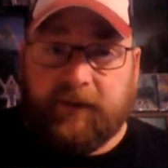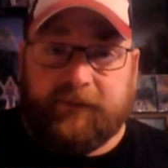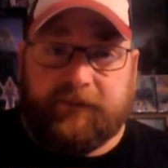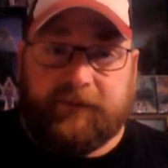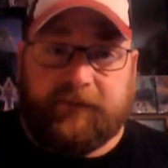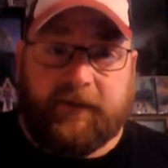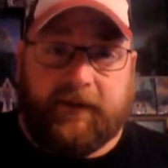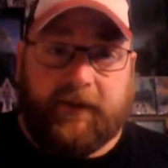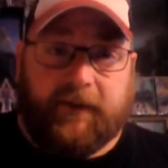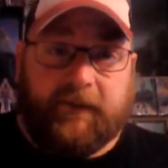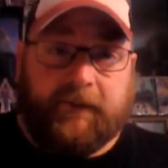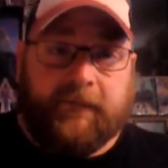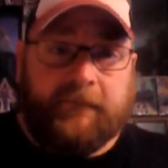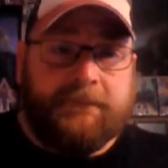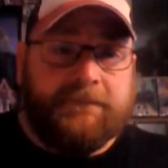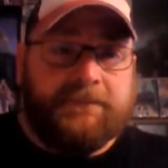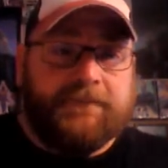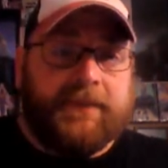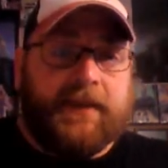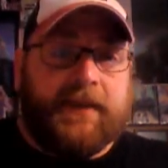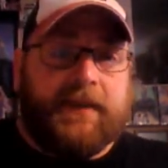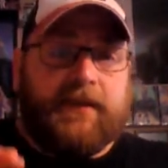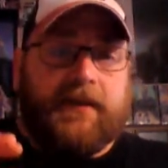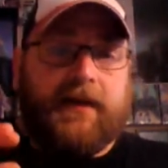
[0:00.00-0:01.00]
So,
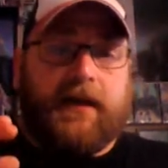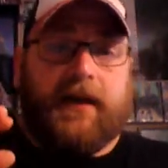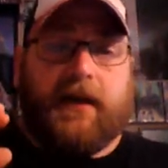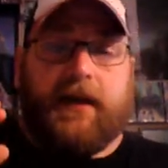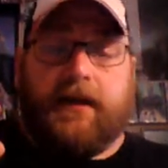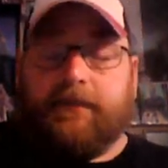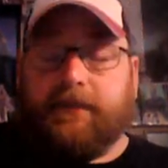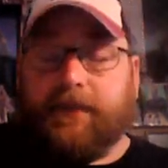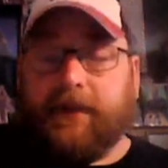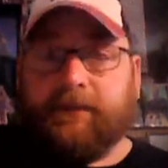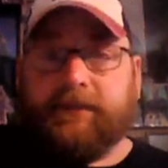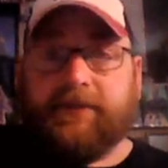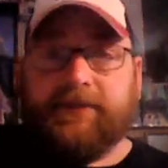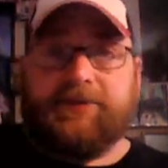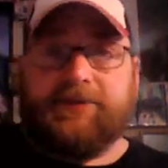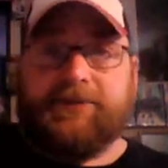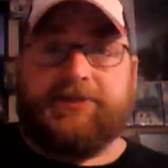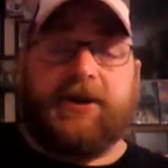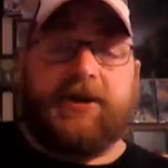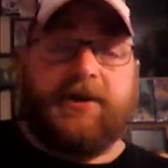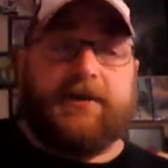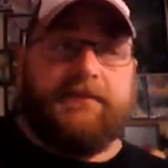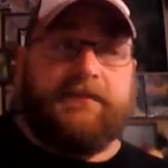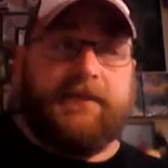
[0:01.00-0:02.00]
I'm going to
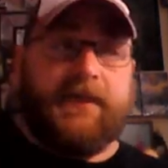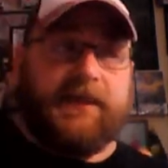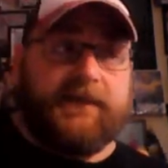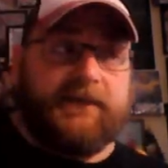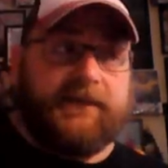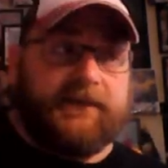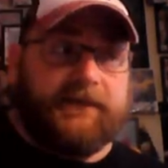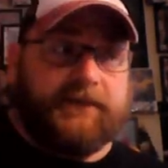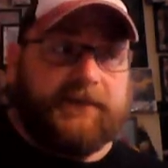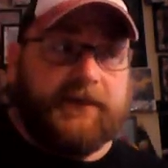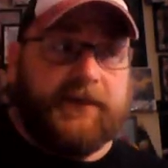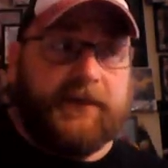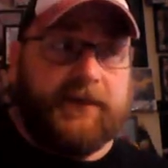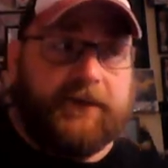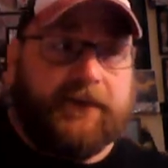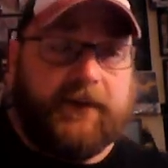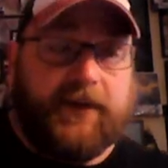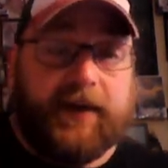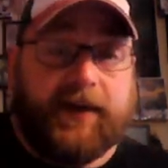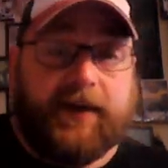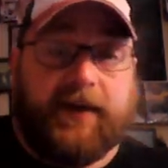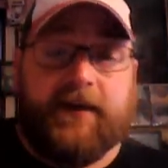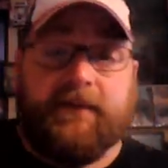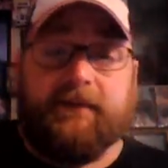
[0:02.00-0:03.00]
try to make this real
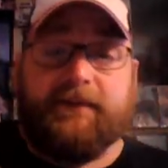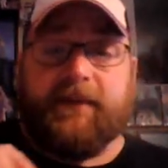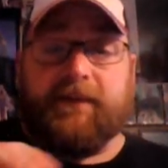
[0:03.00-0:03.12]
quick.